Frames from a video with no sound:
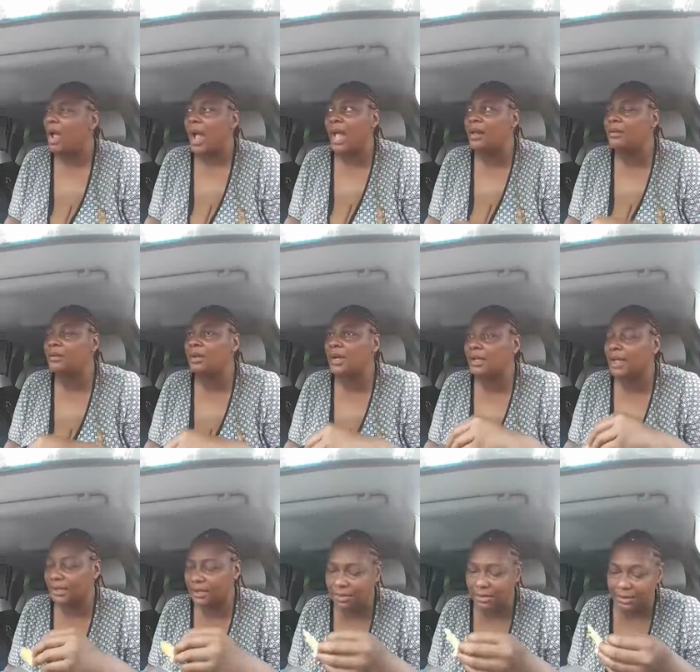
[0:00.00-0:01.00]
I don't know how
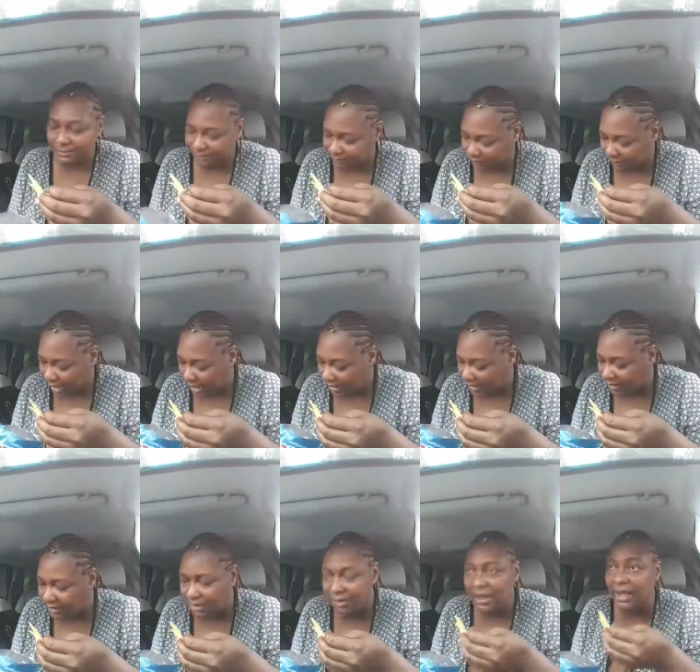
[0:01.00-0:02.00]
y'all do it. I
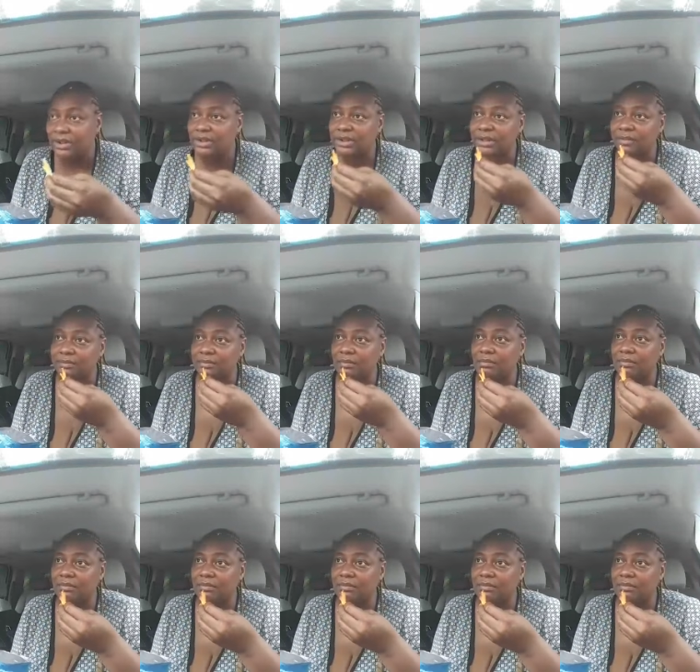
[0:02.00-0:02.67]
couldn't do that shit.